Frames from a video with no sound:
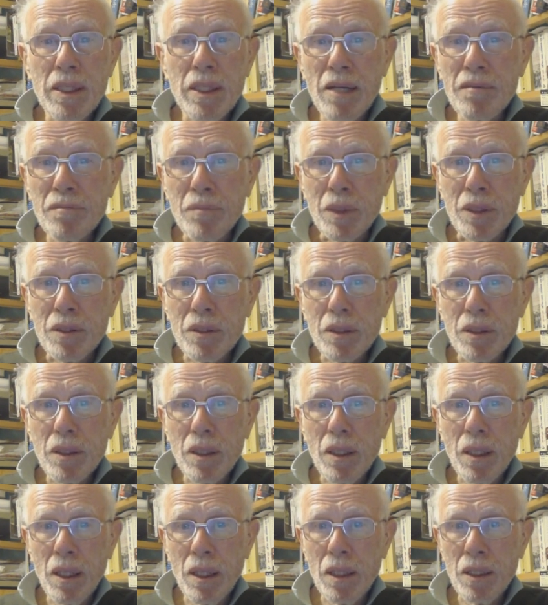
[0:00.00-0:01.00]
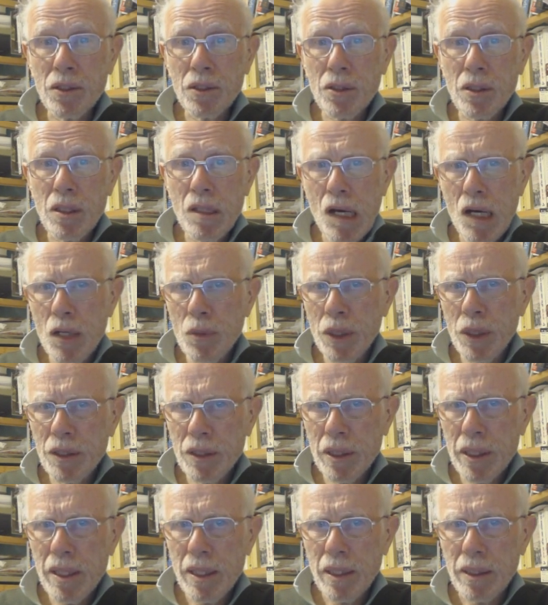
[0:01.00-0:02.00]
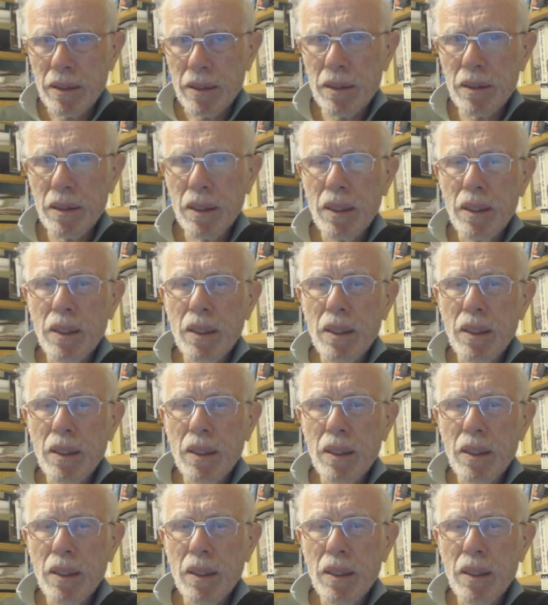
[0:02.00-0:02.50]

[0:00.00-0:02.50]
government asked Highways England